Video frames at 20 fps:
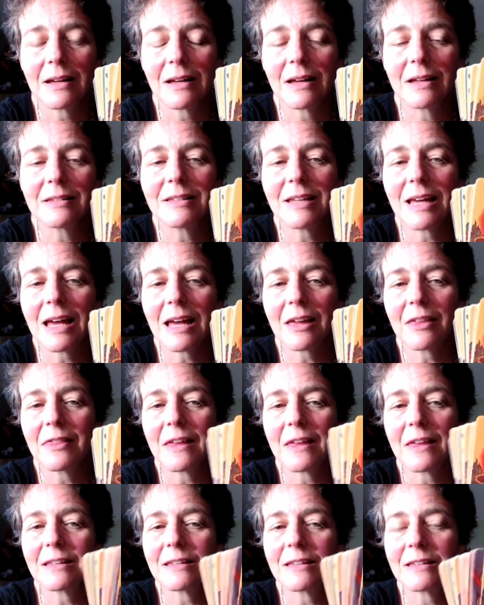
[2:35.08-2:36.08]
deck
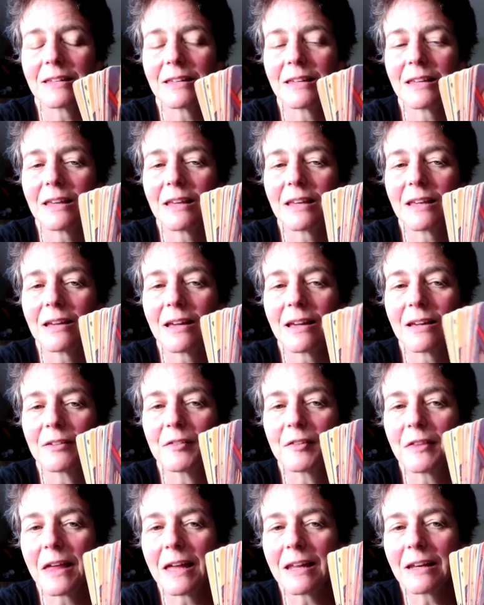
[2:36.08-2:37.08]
that
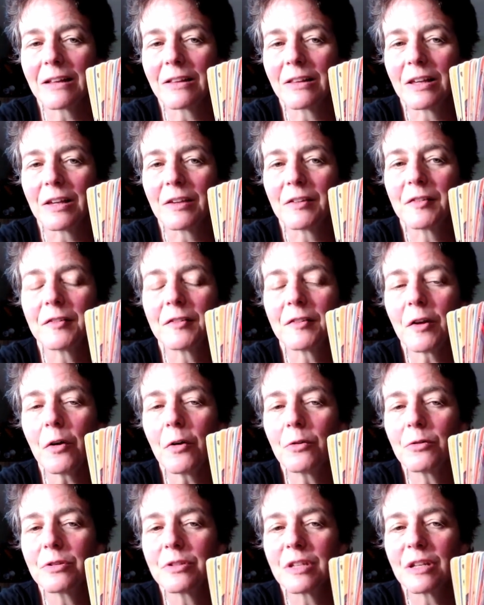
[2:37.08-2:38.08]
aesthetically is
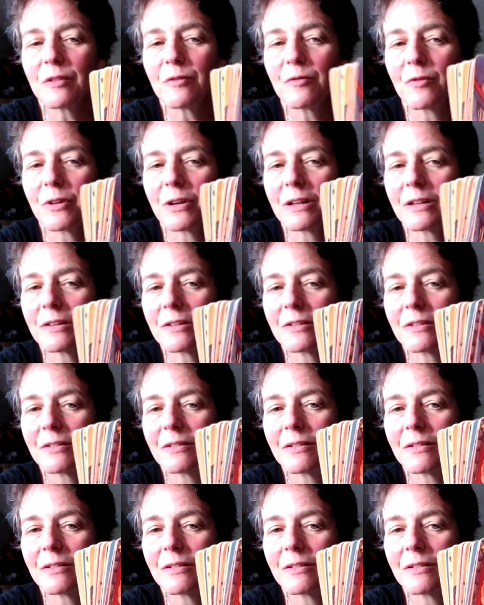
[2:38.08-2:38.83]
so different,